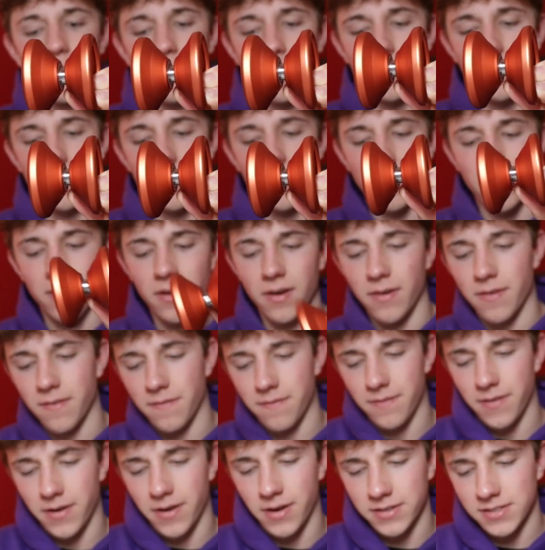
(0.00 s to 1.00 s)
cool YoYo,
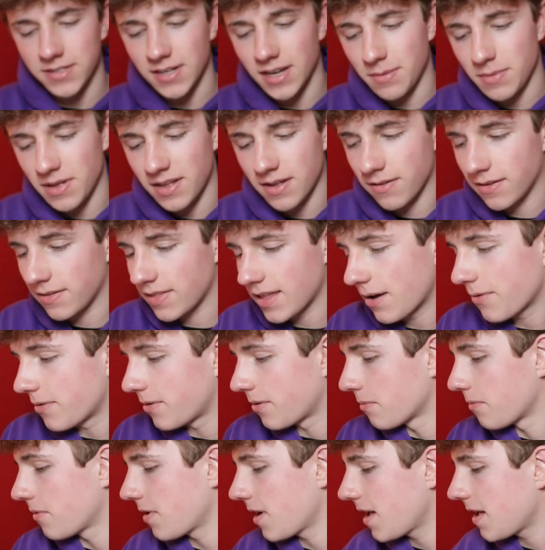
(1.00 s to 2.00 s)
very excited to be giving that
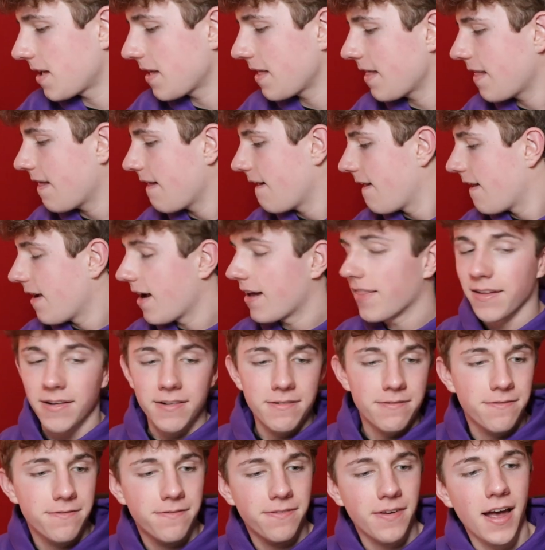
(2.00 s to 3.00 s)
one away. And
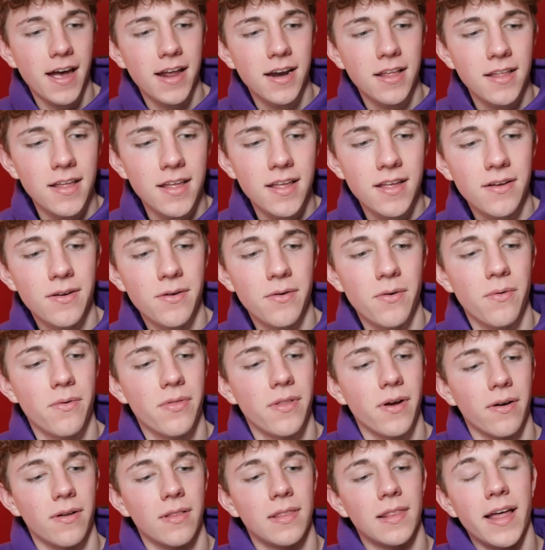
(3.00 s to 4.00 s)
then finally,
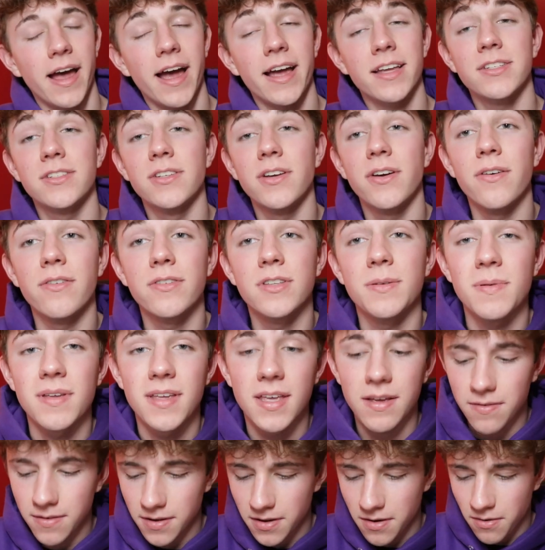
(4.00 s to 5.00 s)
our last YoYo to be
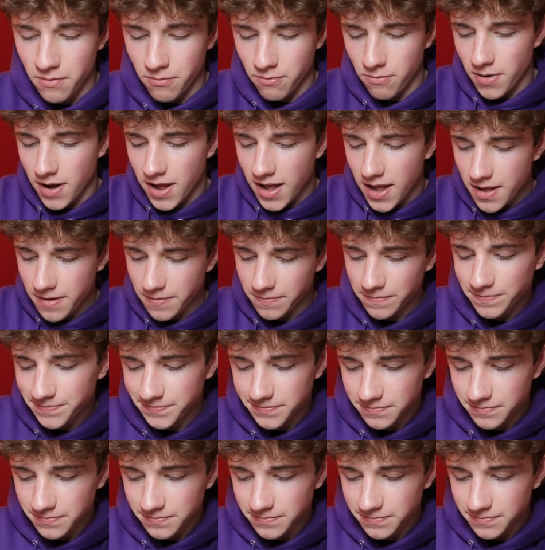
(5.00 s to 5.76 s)
giving away